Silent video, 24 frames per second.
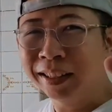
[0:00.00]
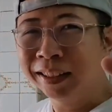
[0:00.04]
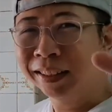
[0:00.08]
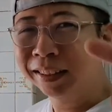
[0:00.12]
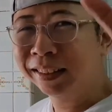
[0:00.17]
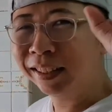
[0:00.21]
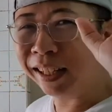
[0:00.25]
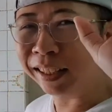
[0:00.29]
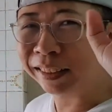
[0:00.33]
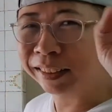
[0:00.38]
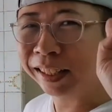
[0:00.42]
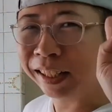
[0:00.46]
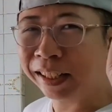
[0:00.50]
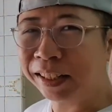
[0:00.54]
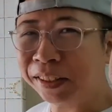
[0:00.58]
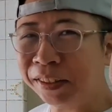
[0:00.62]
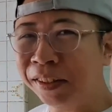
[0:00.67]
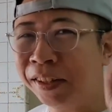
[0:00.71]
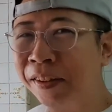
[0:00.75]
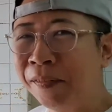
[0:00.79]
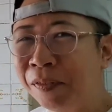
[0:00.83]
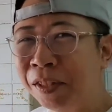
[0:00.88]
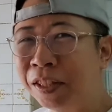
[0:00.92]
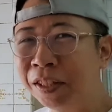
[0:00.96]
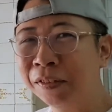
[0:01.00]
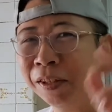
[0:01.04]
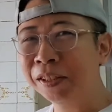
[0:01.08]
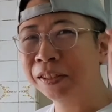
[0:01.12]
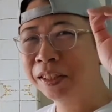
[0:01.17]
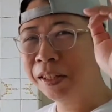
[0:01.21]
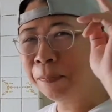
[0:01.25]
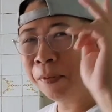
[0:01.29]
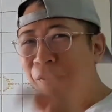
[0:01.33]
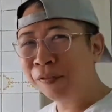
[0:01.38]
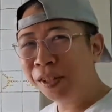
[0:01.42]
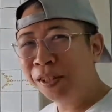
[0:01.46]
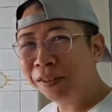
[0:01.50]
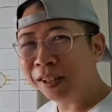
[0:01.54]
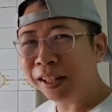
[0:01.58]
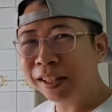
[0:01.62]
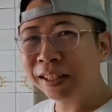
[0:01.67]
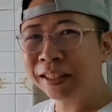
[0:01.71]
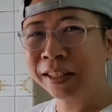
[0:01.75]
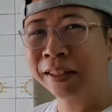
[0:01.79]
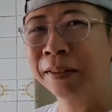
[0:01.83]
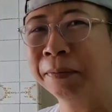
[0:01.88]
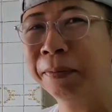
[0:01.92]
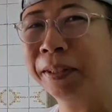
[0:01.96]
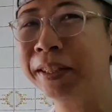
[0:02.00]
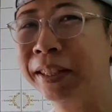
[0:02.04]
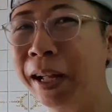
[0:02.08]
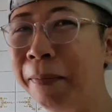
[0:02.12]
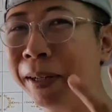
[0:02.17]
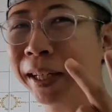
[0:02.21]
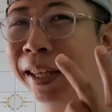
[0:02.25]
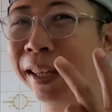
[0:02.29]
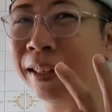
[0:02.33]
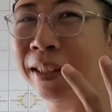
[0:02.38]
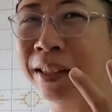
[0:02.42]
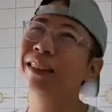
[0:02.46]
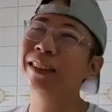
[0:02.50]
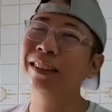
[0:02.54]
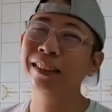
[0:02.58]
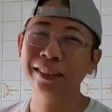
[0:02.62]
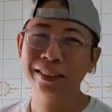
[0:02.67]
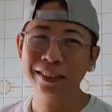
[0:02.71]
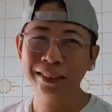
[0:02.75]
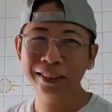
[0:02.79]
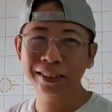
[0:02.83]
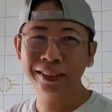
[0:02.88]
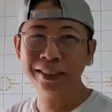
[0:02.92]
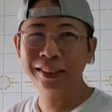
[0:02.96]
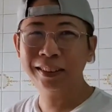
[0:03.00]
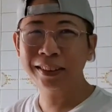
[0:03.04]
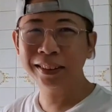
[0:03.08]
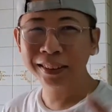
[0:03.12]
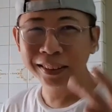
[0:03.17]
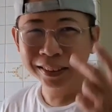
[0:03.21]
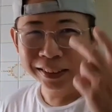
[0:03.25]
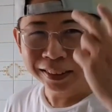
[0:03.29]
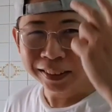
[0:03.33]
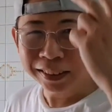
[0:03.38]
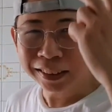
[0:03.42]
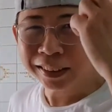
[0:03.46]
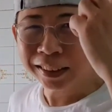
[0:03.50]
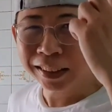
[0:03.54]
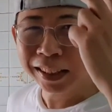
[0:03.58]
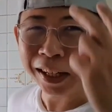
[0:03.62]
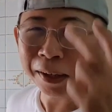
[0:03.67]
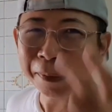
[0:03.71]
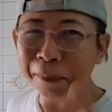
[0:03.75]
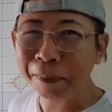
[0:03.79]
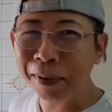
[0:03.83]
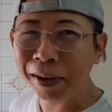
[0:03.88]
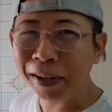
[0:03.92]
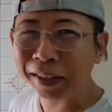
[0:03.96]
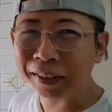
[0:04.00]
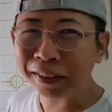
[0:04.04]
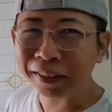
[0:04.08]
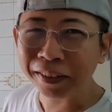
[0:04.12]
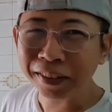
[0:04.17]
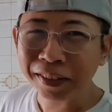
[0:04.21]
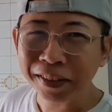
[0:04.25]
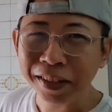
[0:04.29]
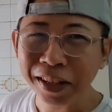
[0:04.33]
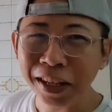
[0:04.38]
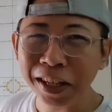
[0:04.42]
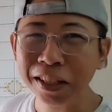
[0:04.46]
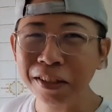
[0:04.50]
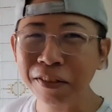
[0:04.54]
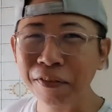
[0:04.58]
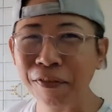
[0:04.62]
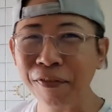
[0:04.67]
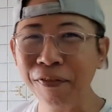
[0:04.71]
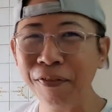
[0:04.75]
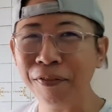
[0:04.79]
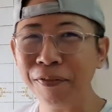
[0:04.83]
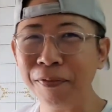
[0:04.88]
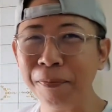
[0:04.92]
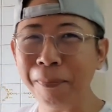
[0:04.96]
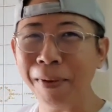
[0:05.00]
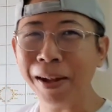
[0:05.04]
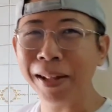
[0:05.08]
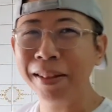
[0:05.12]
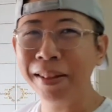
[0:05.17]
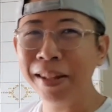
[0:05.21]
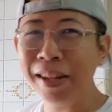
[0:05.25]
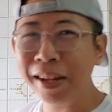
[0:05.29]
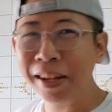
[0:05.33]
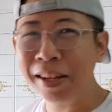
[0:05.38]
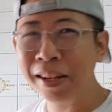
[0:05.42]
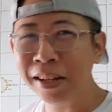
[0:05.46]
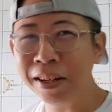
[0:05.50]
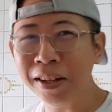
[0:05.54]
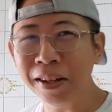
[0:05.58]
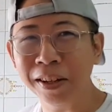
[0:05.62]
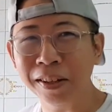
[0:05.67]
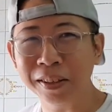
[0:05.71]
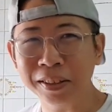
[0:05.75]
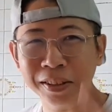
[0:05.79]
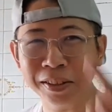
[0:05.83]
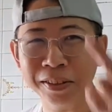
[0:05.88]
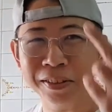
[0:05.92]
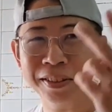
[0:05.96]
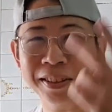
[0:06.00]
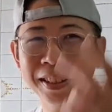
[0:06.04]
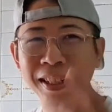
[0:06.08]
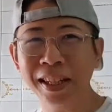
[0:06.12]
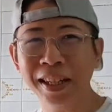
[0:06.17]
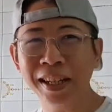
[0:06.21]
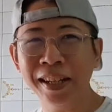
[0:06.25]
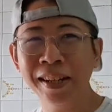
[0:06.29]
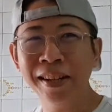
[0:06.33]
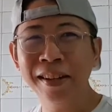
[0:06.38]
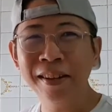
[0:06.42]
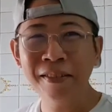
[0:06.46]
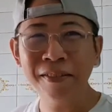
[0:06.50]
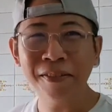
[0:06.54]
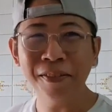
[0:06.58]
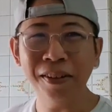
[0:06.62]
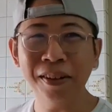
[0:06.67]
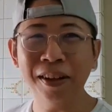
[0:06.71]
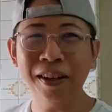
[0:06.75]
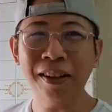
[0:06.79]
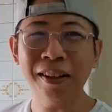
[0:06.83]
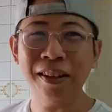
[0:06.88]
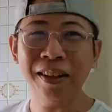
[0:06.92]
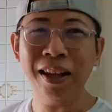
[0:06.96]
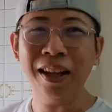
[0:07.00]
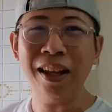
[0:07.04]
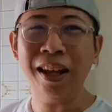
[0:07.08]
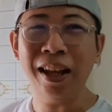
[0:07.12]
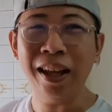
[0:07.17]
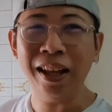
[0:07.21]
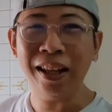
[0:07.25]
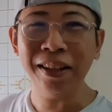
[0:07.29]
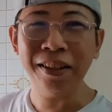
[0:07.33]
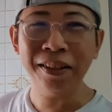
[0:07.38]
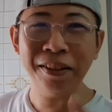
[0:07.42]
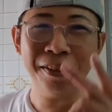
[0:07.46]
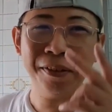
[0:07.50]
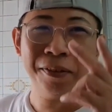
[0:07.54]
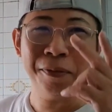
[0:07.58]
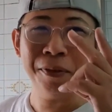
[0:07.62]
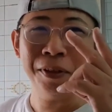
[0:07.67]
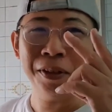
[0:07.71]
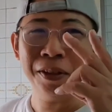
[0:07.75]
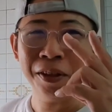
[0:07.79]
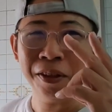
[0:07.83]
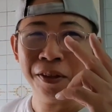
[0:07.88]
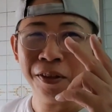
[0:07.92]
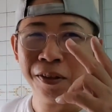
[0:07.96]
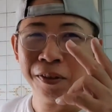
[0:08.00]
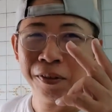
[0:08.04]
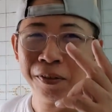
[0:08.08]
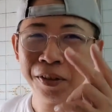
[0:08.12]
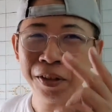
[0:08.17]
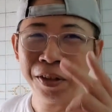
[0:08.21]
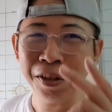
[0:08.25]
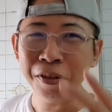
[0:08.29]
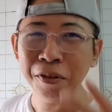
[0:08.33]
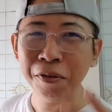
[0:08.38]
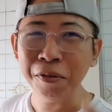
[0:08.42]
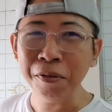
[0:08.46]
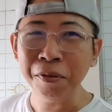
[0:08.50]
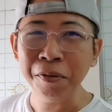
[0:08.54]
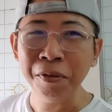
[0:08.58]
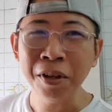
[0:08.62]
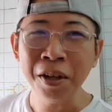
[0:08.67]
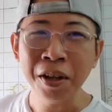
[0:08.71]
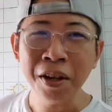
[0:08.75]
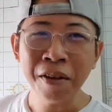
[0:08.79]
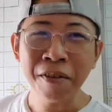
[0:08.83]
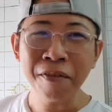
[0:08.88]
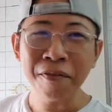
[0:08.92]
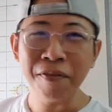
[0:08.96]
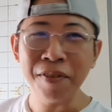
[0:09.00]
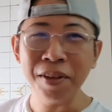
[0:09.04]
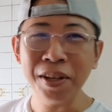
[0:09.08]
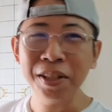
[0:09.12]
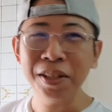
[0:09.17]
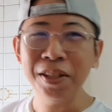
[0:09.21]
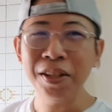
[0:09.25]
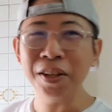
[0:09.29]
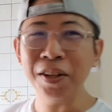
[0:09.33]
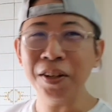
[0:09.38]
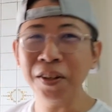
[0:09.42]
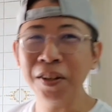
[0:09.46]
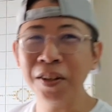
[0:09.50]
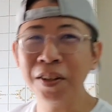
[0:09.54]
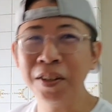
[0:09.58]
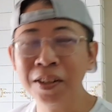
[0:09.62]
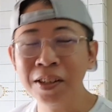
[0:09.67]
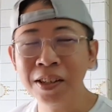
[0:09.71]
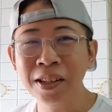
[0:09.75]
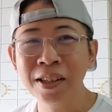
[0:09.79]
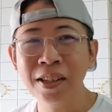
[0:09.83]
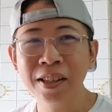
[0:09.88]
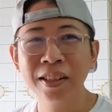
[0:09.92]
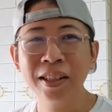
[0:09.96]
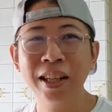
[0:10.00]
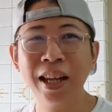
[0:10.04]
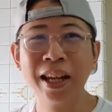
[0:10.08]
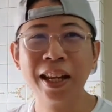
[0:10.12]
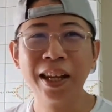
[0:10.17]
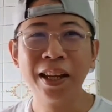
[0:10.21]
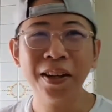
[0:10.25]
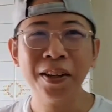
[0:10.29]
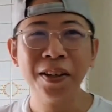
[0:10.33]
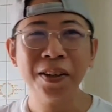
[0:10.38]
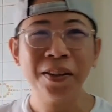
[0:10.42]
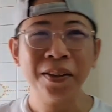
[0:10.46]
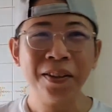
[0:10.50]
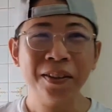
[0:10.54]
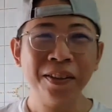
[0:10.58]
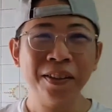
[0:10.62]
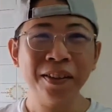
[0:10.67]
Yes, thank you. Do you want to see more videos like this? Please come again. Just come back next Monday or Tuesday for the new video. Thank you.